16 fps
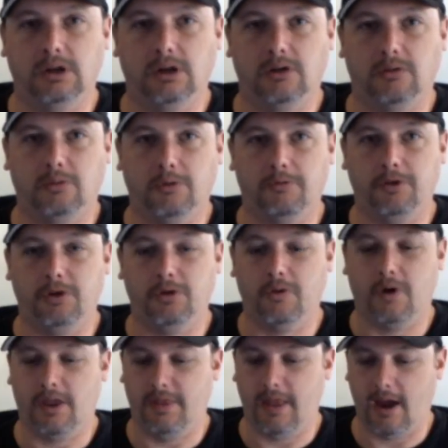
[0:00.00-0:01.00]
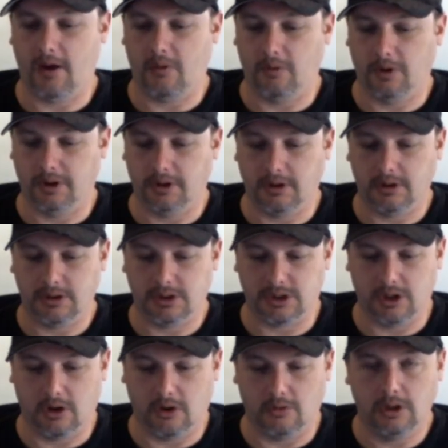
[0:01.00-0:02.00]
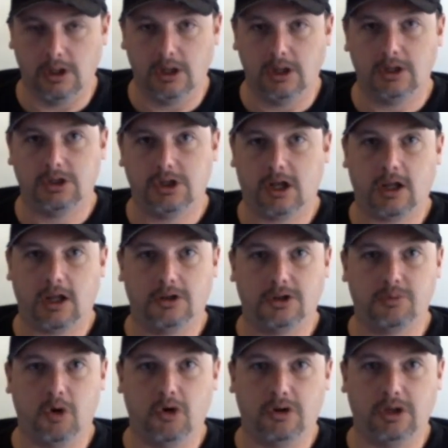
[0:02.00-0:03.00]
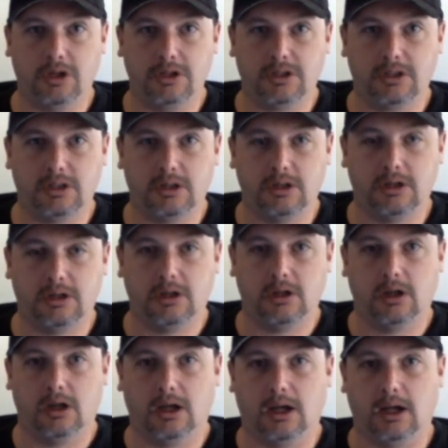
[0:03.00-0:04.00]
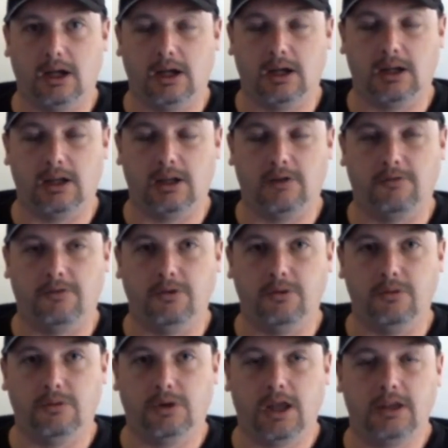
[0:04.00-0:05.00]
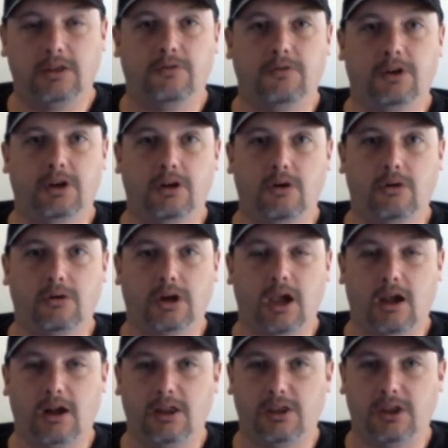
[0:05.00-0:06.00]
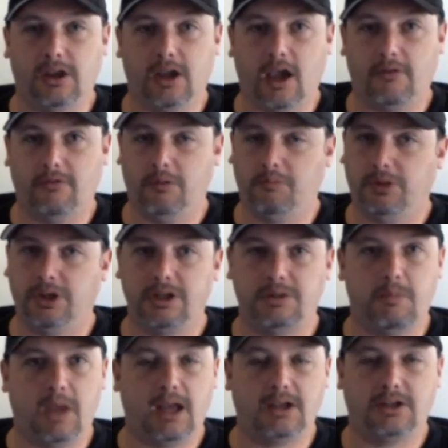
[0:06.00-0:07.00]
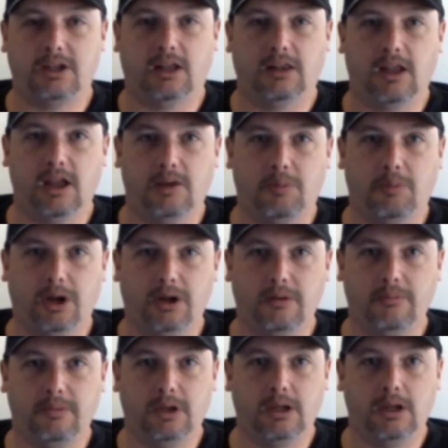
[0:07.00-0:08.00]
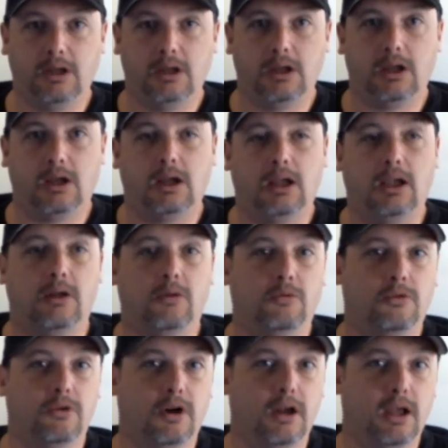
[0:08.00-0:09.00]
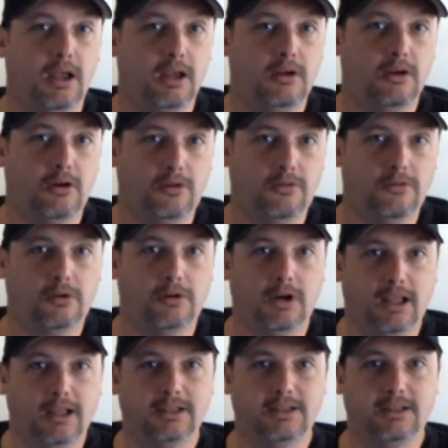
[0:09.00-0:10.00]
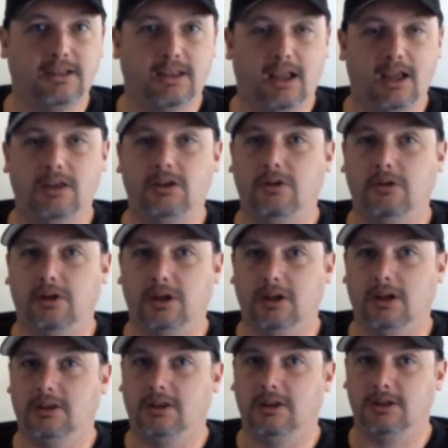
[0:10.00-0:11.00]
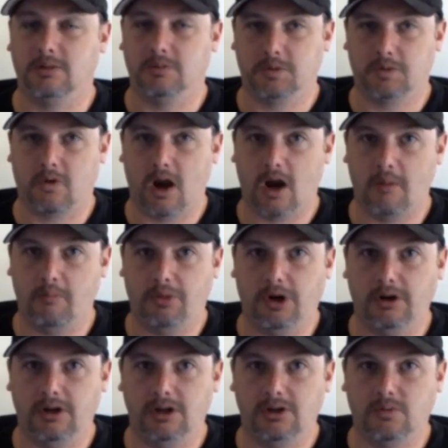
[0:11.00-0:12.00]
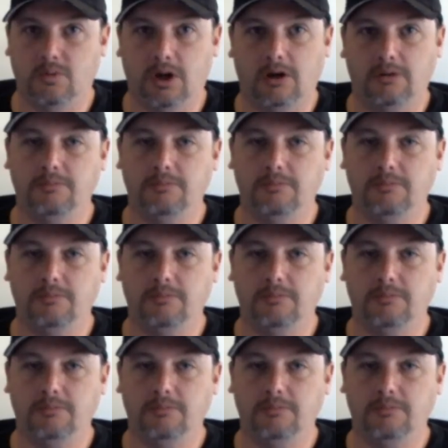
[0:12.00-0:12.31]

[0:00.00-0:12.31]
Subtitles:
review on that one. So check out Smokey's. If you liked the video or got anything out of it, please mash that like button. And right over next to that, you can hit the subscribe button as well.